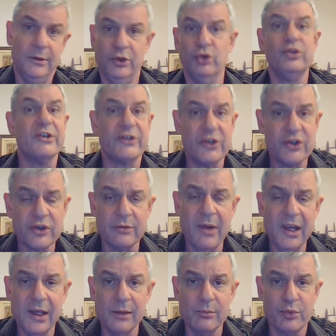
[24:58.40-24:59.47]
your
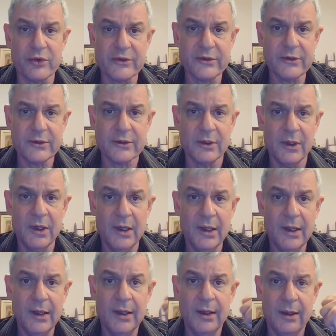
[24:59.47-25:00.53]
decision-making process,
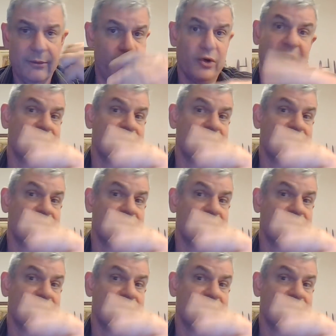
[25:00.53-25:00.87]
for